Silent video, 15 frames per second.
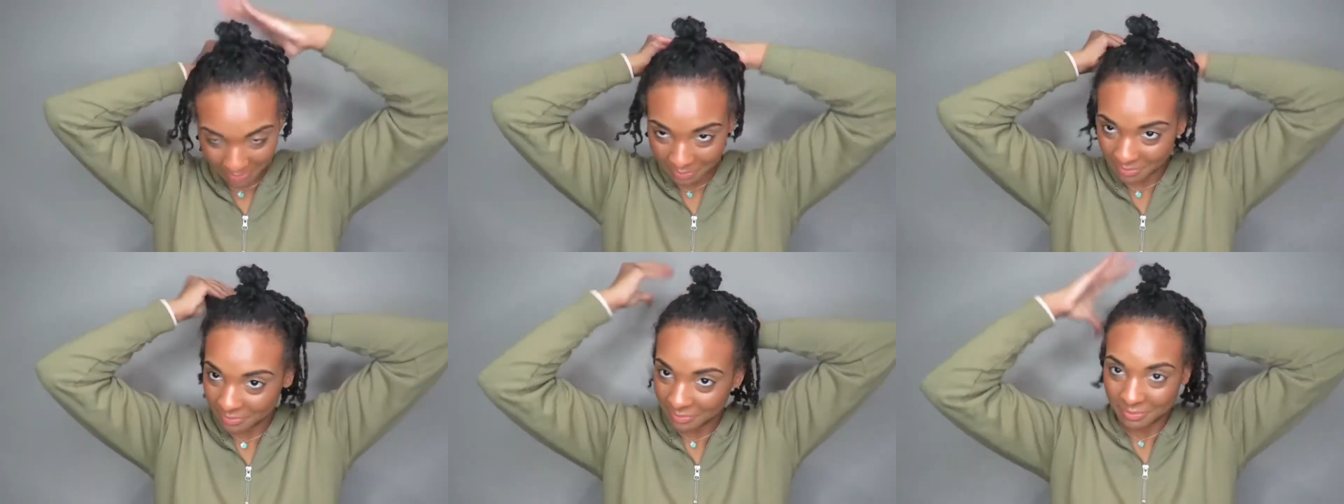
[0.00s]

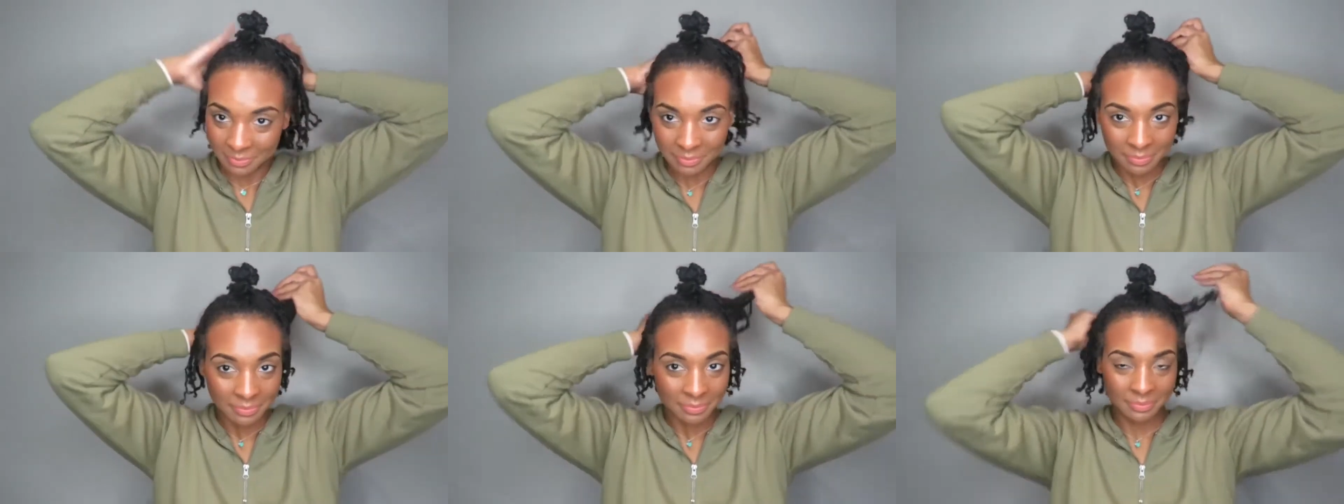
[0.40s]
Once you're
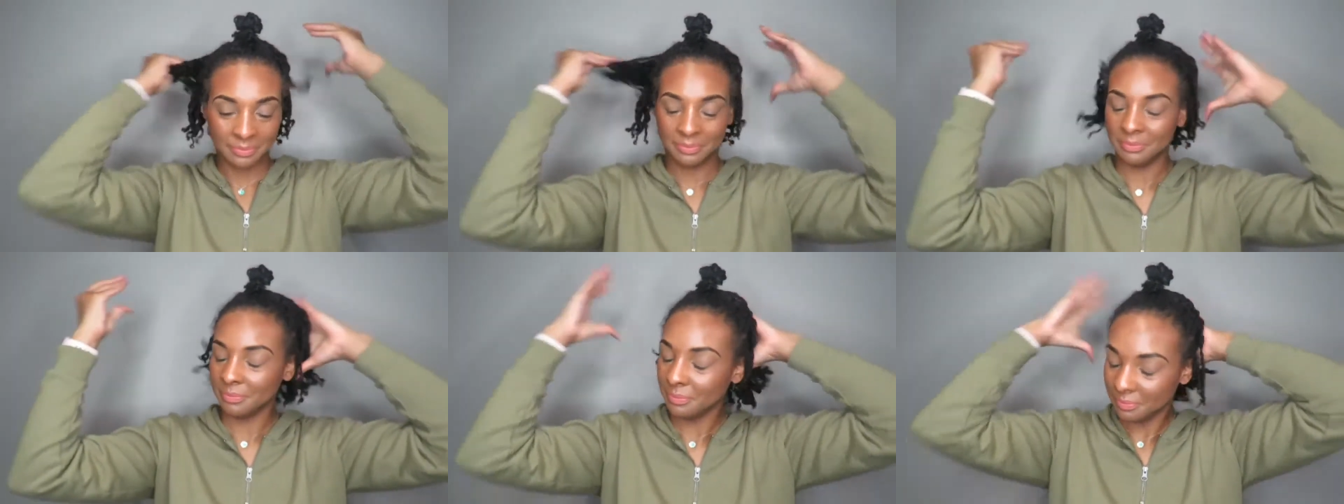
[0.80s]
done
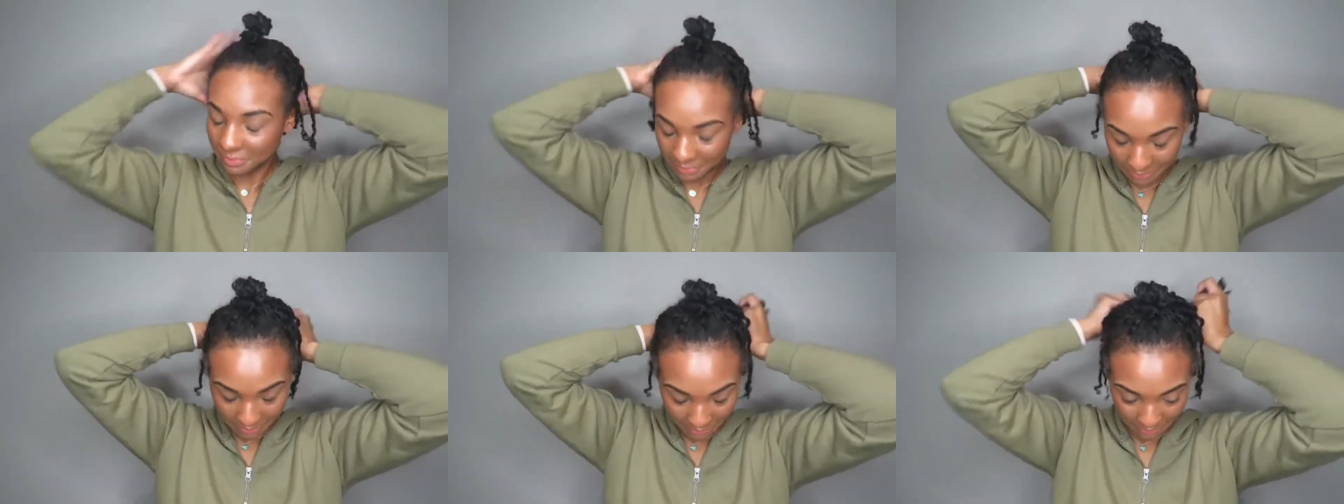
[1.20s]
trying out
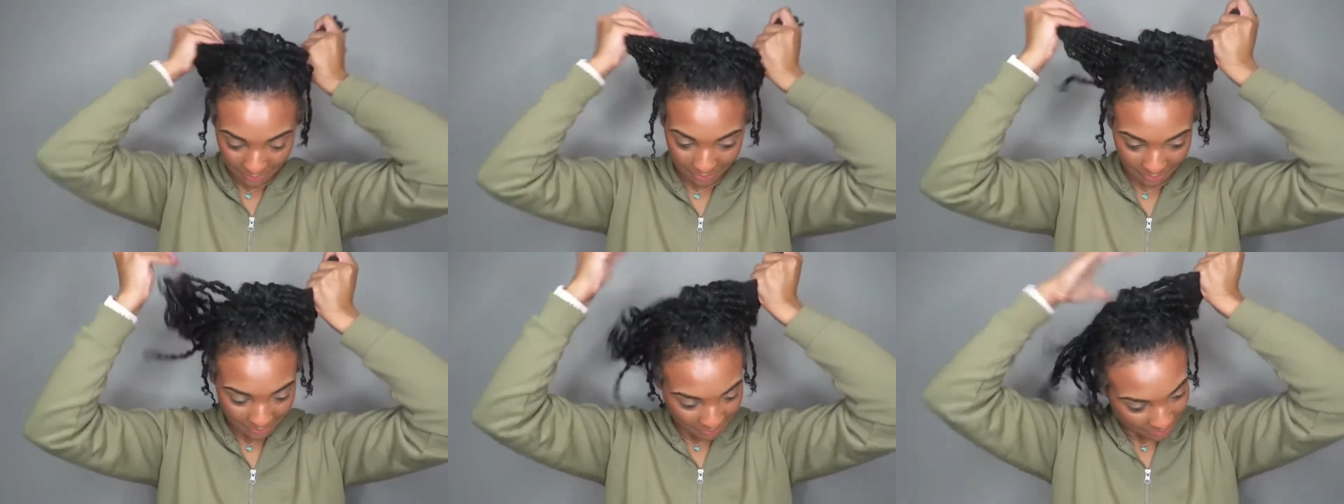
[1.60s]
hairstyles with
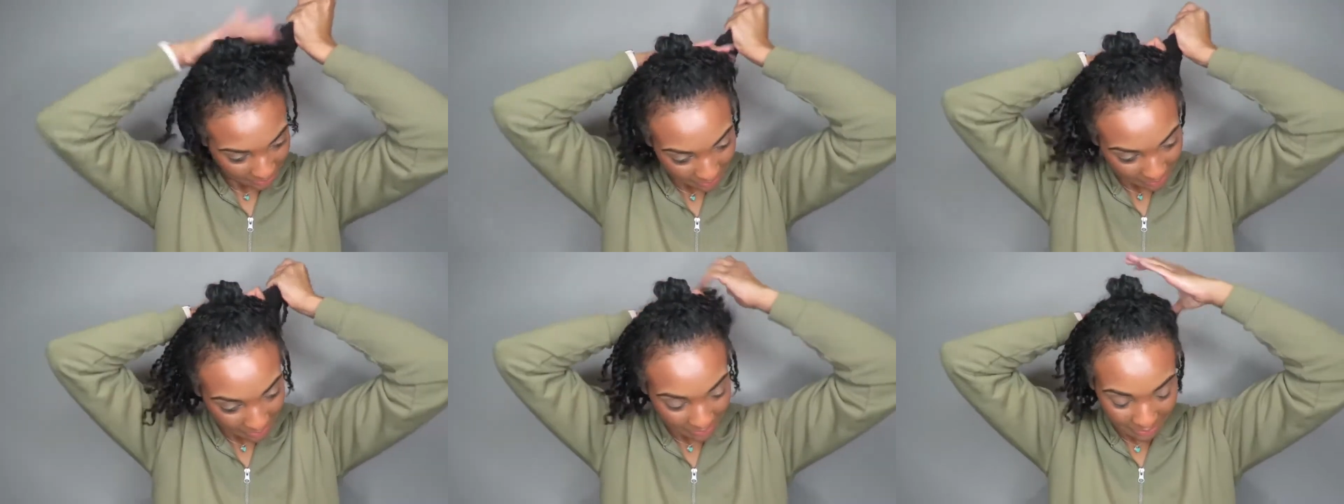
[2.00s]
your mini
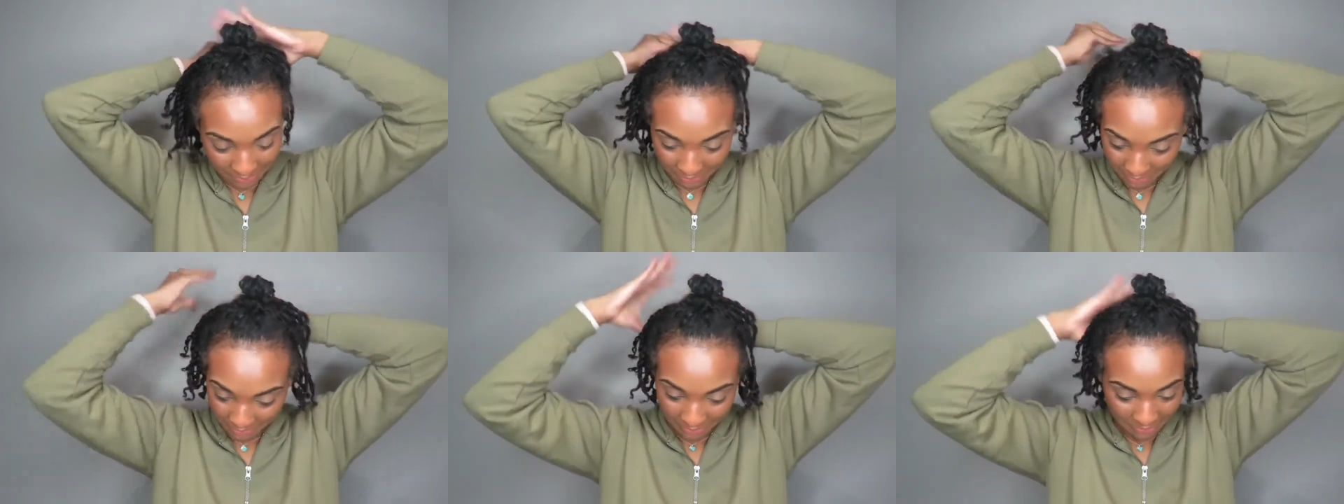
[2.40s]
twists,
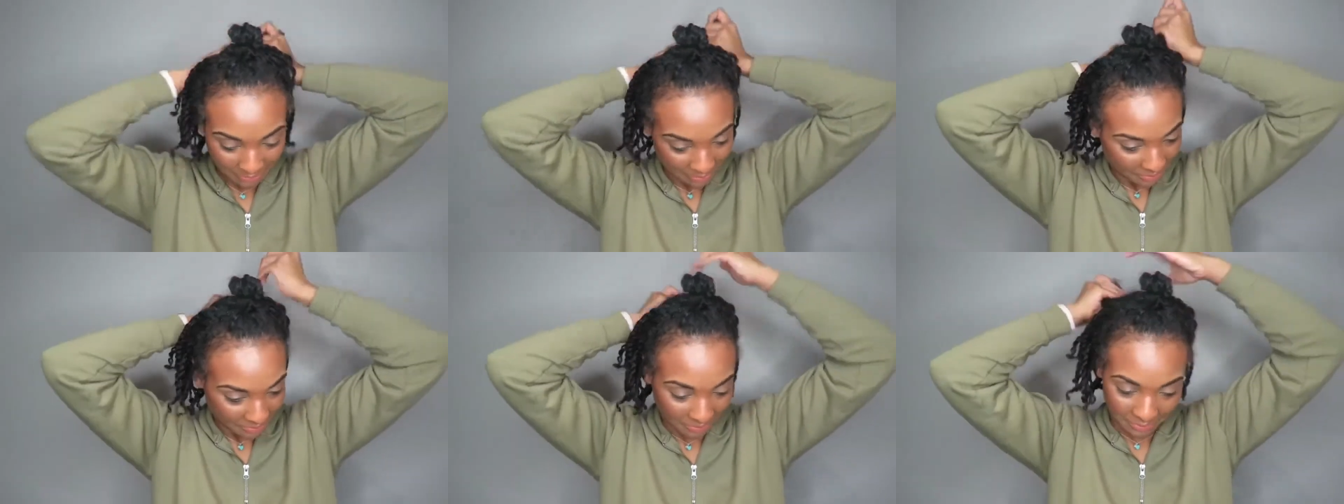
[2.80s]
the best
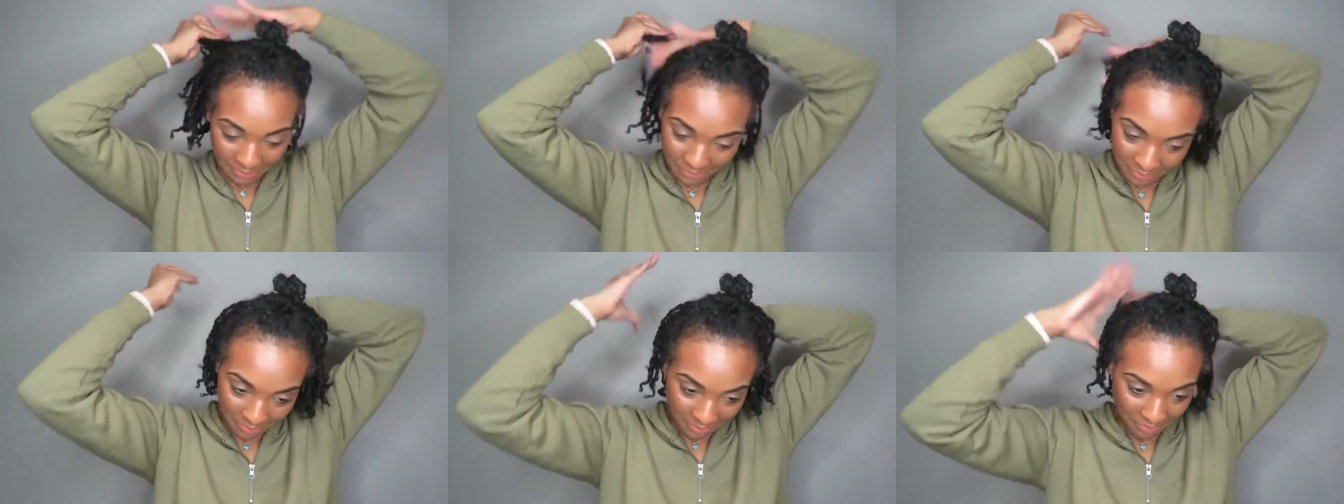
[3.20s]
has really
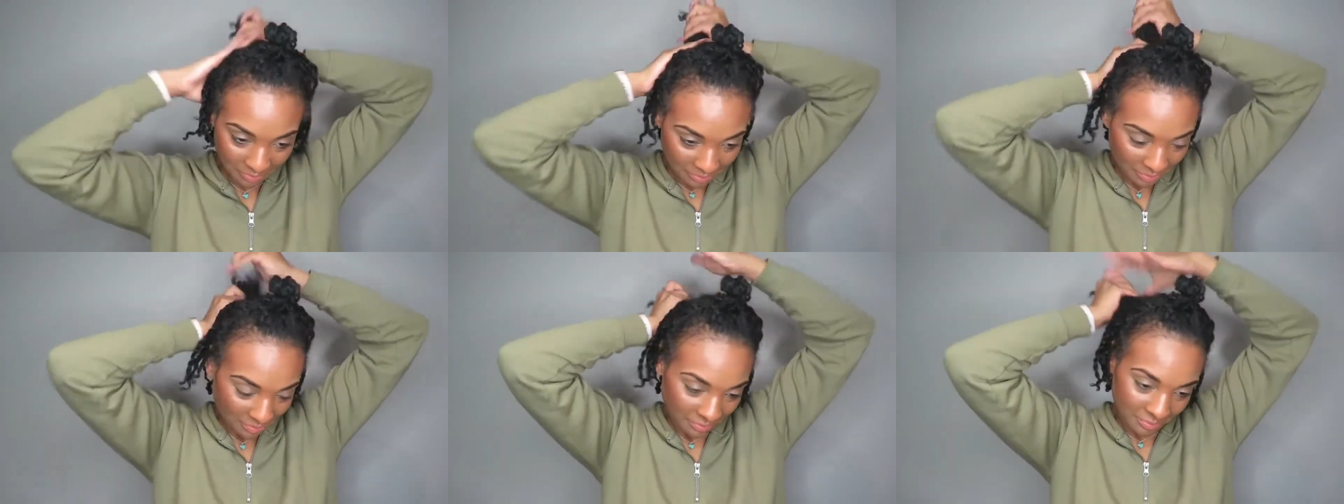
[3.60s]
yet to come,